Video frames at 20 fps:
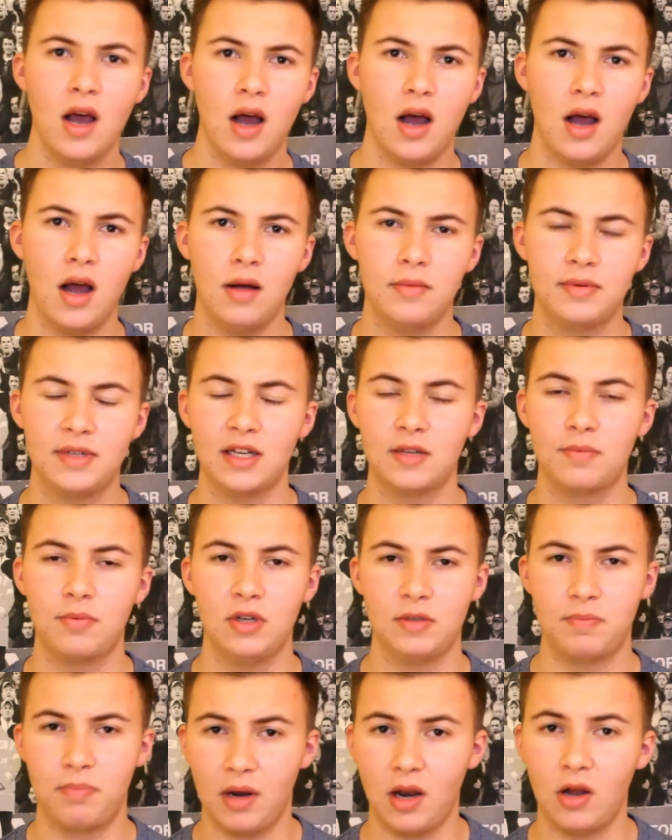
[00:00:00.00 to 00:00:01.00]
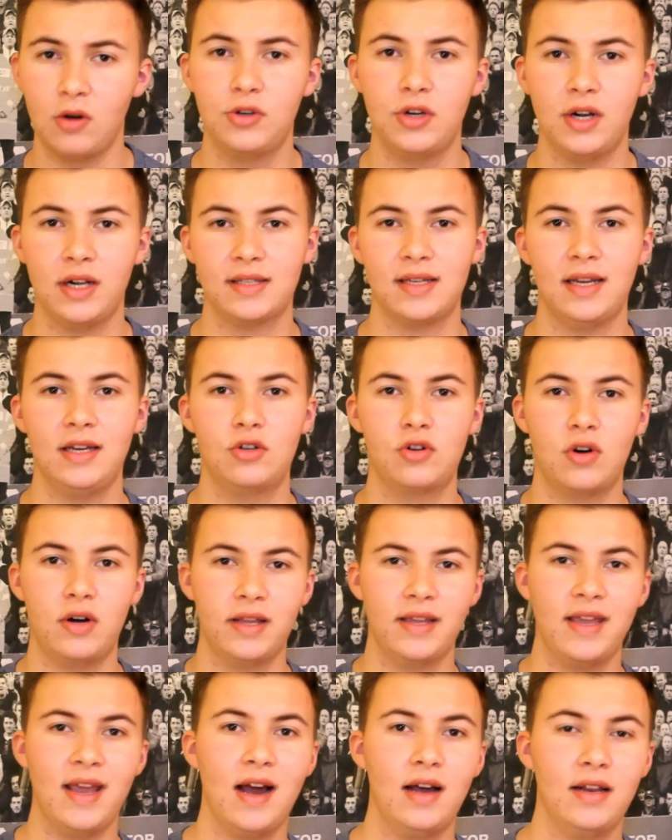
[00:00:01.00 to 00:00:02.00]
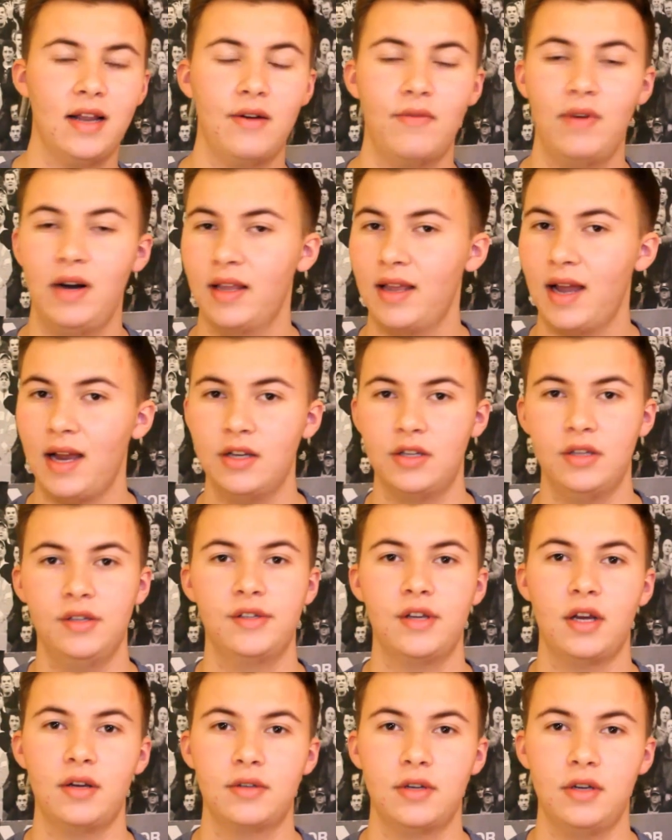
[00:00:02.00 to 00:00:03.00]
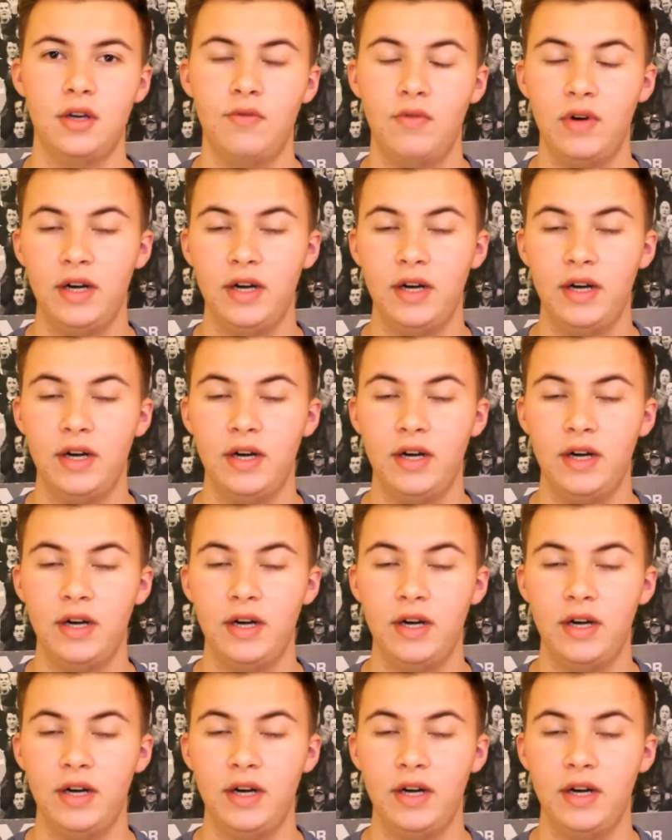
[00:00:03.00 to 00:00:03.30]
6 points below, should I say, trying to get out of that relegation zone. So you